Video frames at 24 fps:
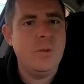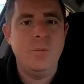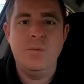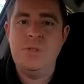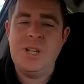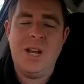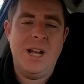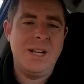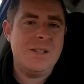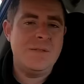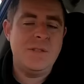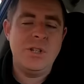
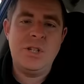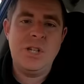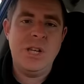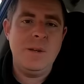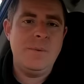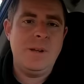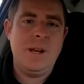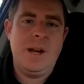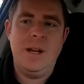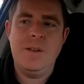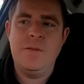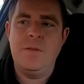sometimes with the cheap
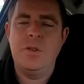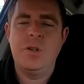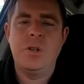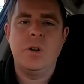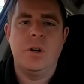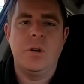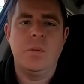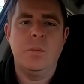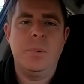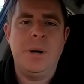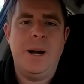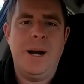guy, you've just
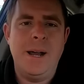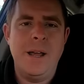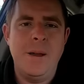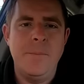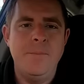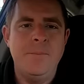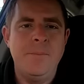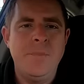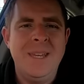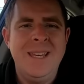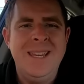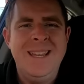got to buy
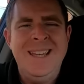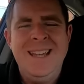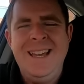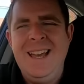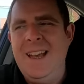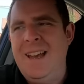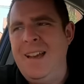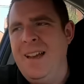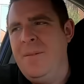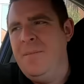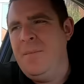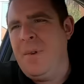him.
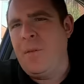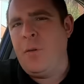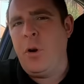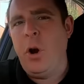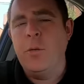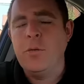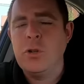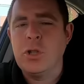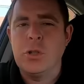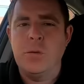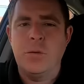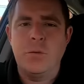Um, I've got
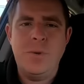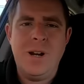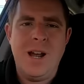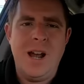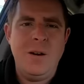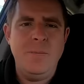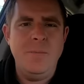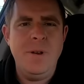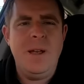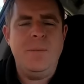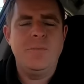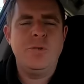other stuff
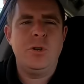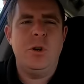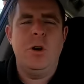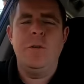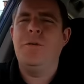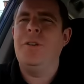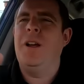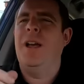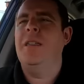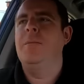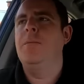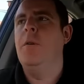around me. I'm sort
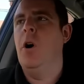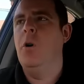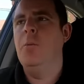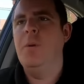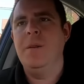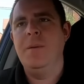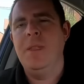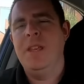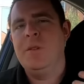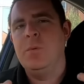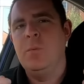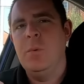of at the
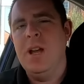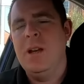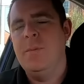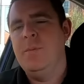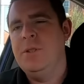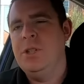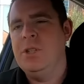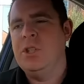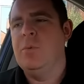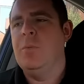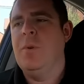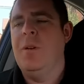moment in this weird
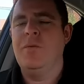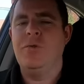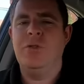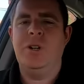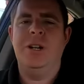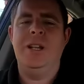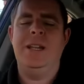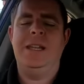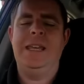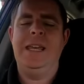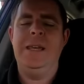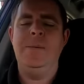position where I'm
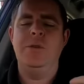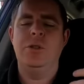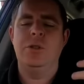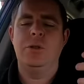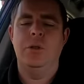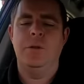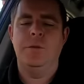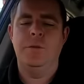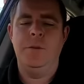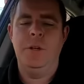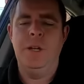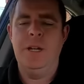trying to keep
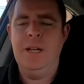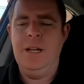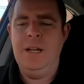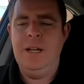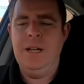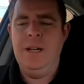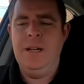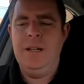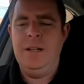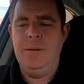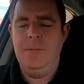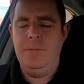stuff
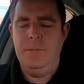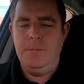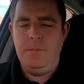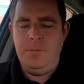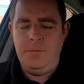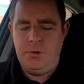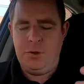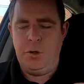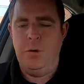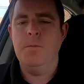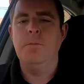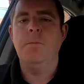
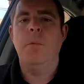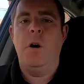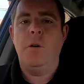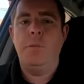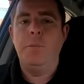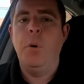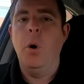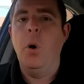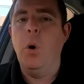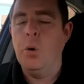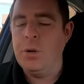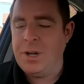sort of
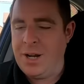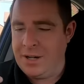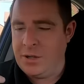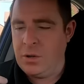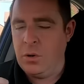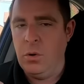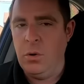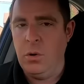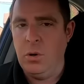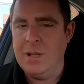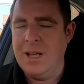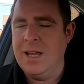mothballed, I
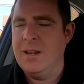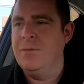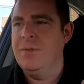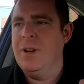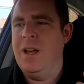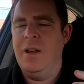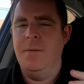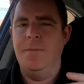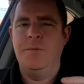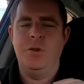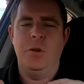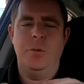call it,
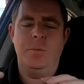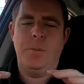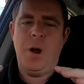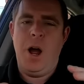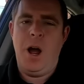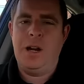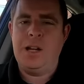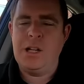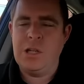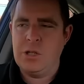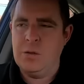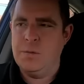um, sort of
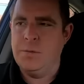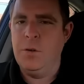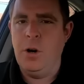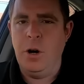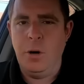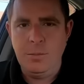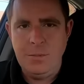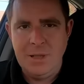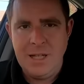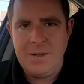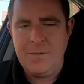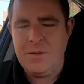parking stuff
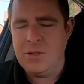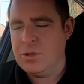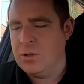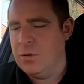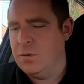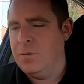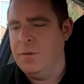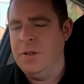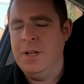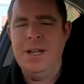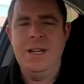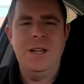up, leaving stuff,